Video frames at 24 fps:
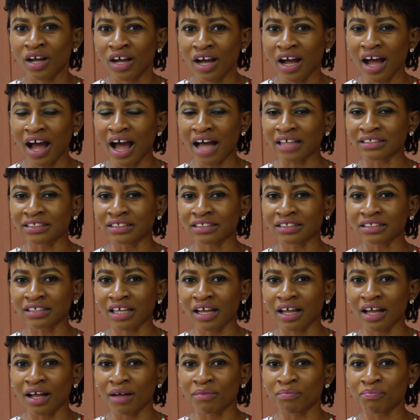as
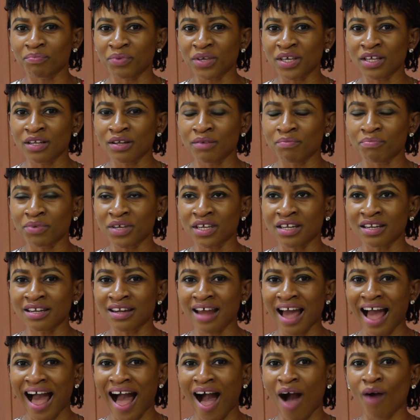
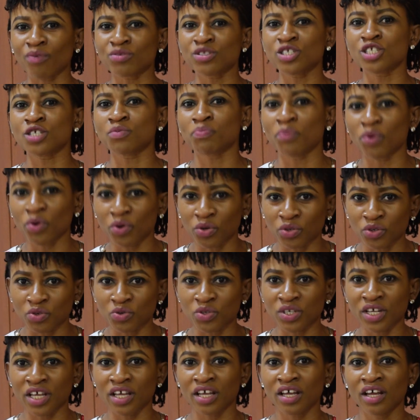being outspoken. You
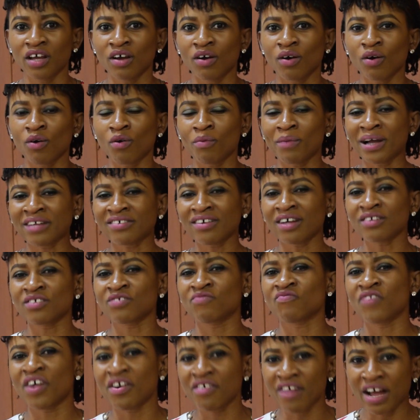say, oh, my child
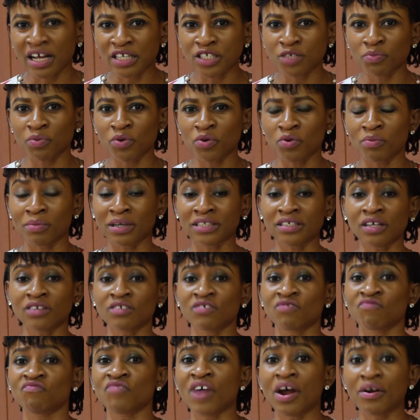is very outspoken, my child
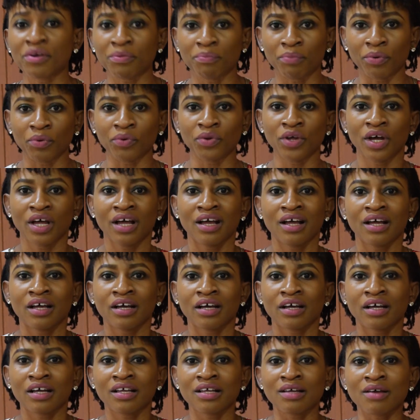is very bold.
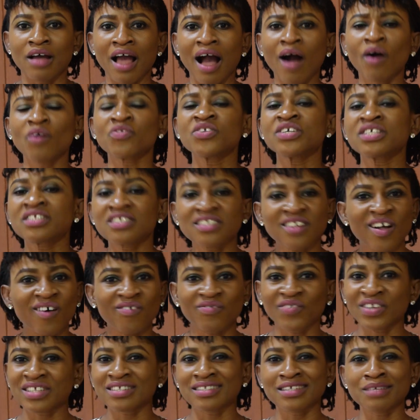Healthy
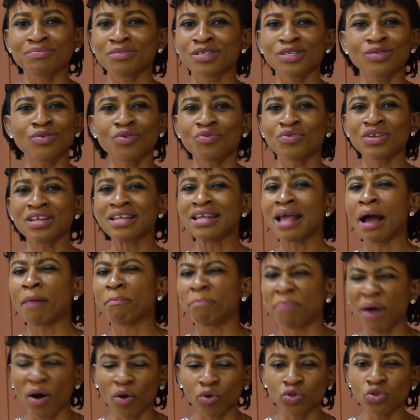self-esteem is not really
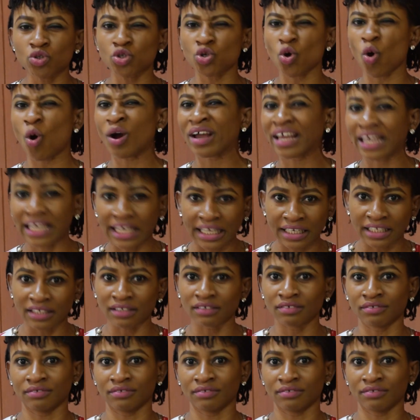about talking.